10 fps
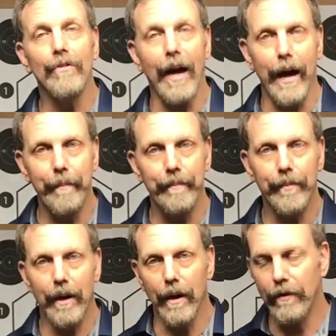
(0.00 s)
the shot.
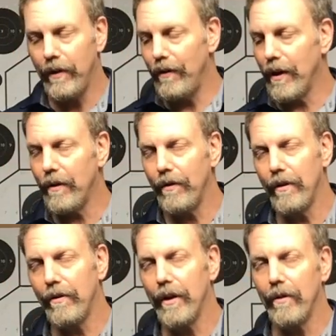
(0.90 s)
Uh, Steve
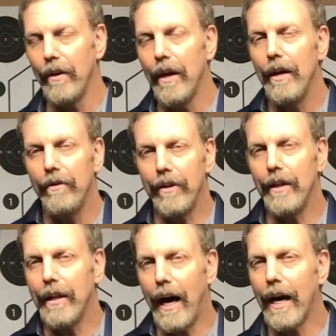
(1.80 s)
Anderson says, see
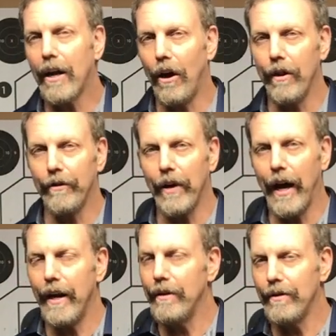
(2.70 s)
the dot, call the
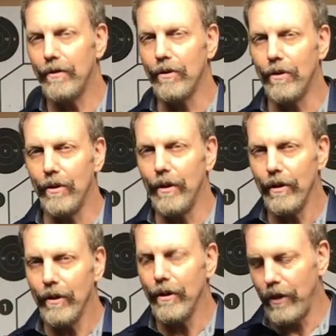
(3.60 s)
shot. It's
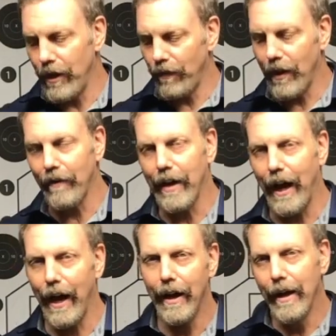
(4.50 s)
good, good thing if you have a
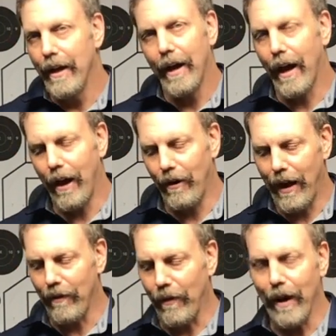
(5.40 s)
dot. I
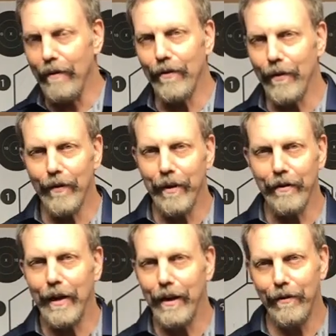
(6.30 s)
don't have a rhyme for
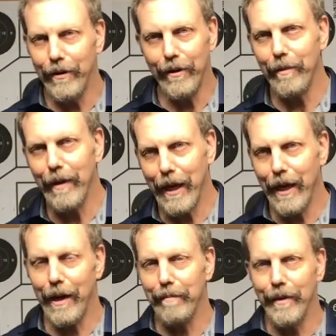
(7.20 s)
front sight, so you can make
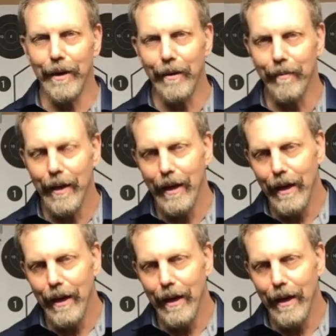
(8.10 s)
it up, you know.